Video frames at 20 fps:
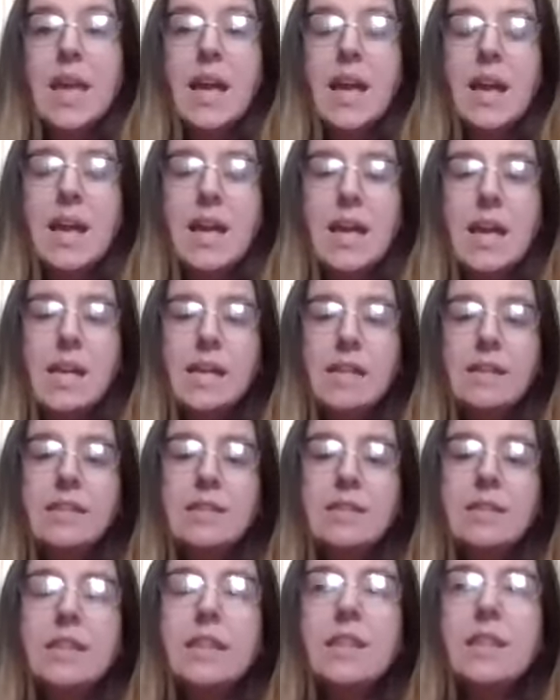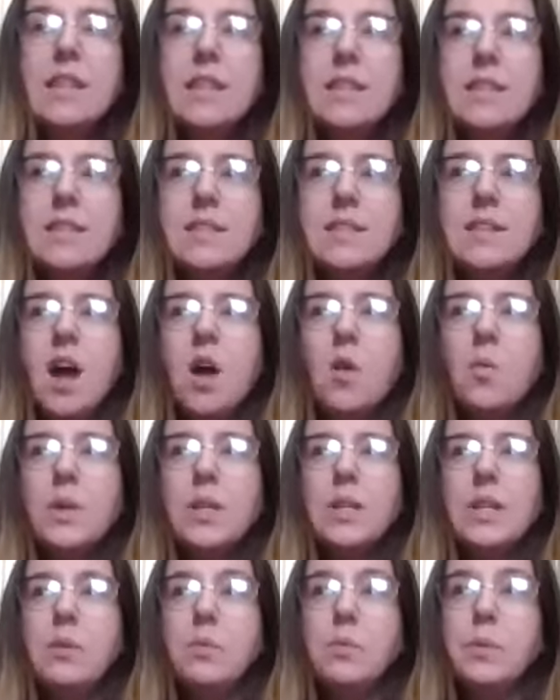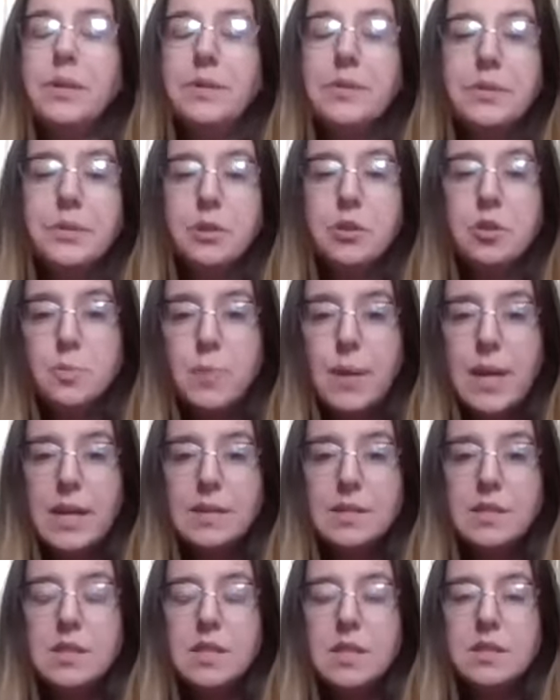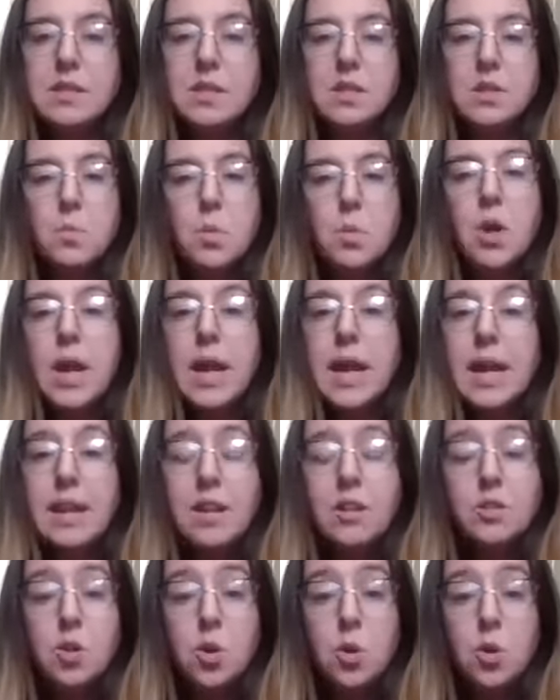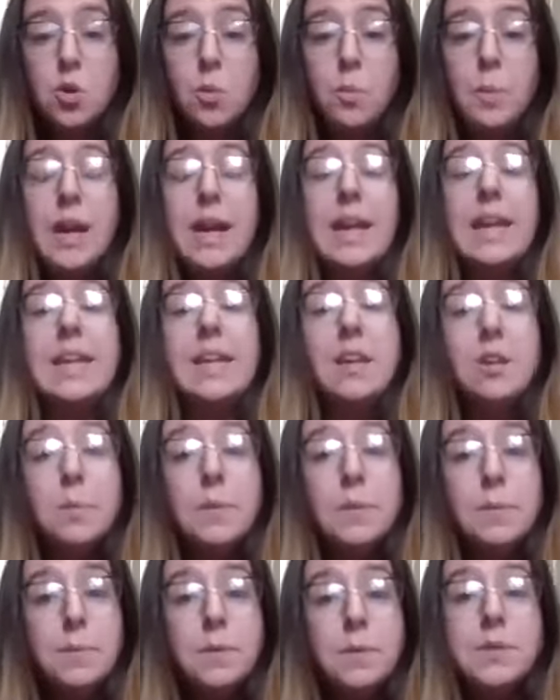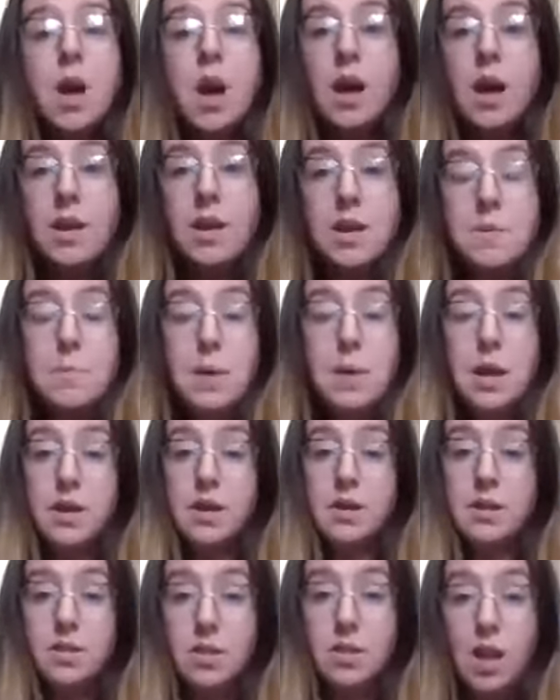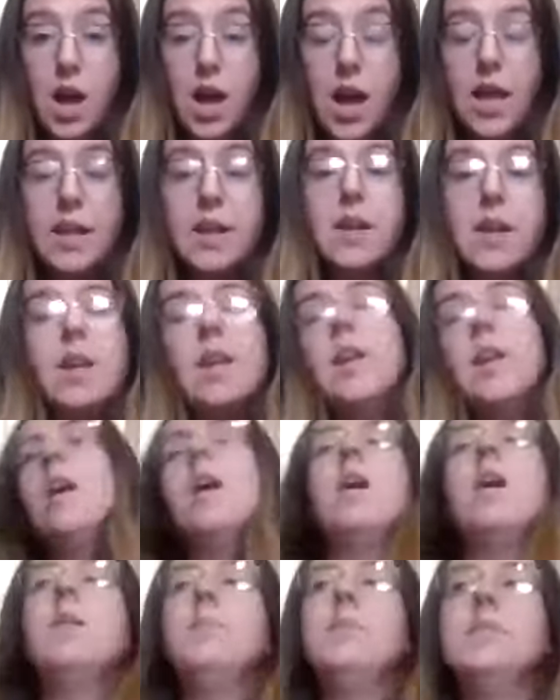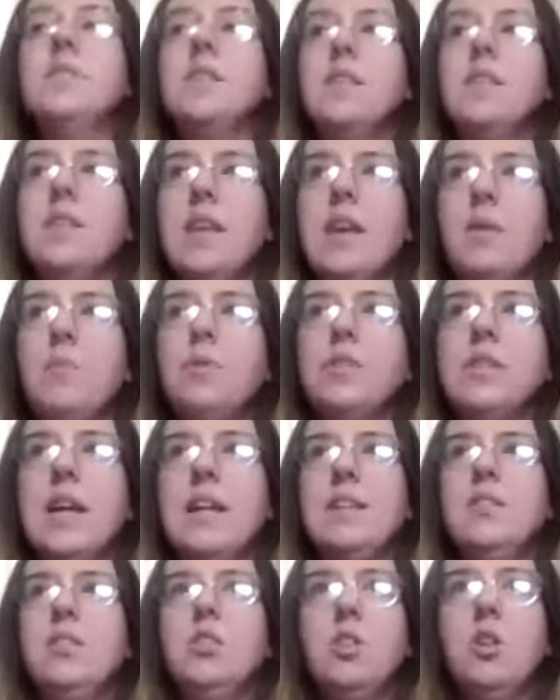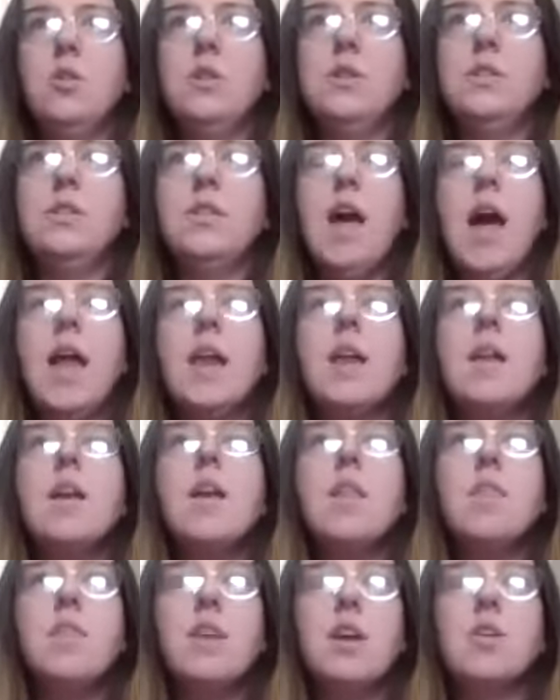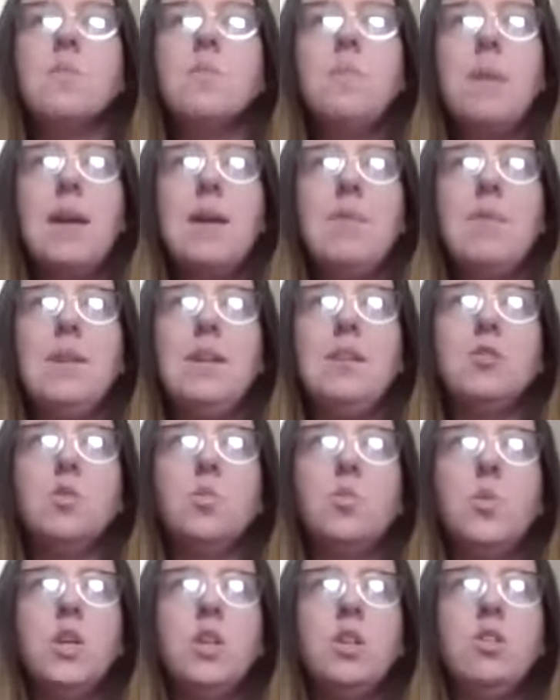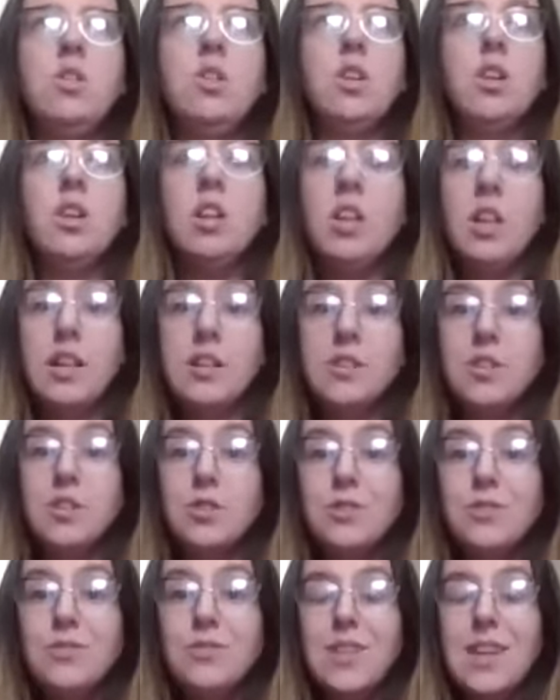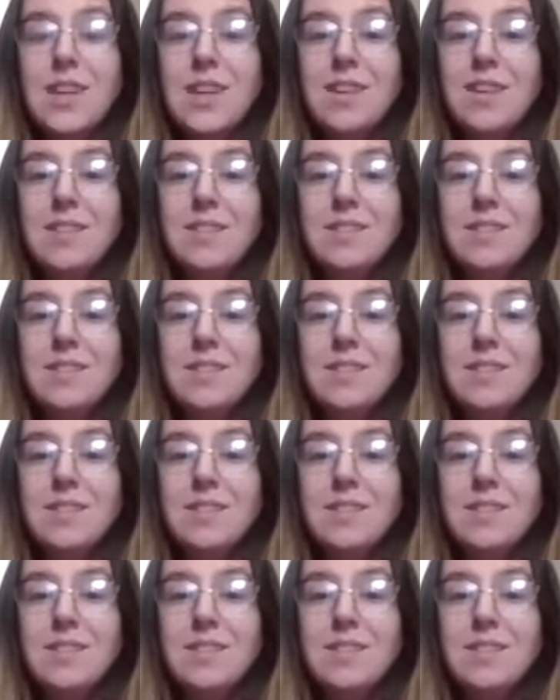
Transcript: And this is not really research-based. This is more anecdotal, but I hear people talking about it a lot, is that they will tend to notice that their babies will cluster feed